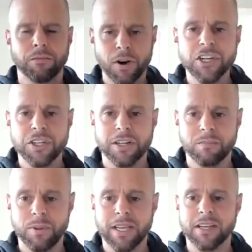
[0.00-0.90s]

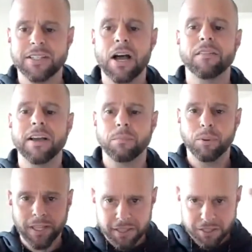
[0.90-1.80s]
friction because now I've got to
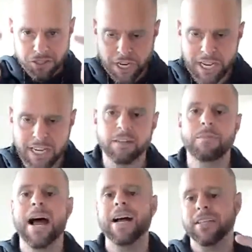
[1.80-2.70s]
play the chain
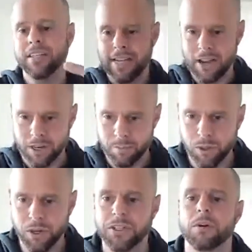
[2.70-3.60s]
of passing down
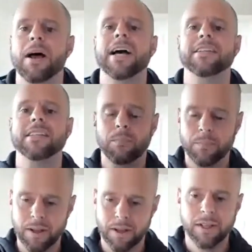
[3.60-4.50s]
inputs or passing
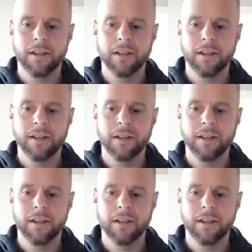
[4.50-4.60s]
up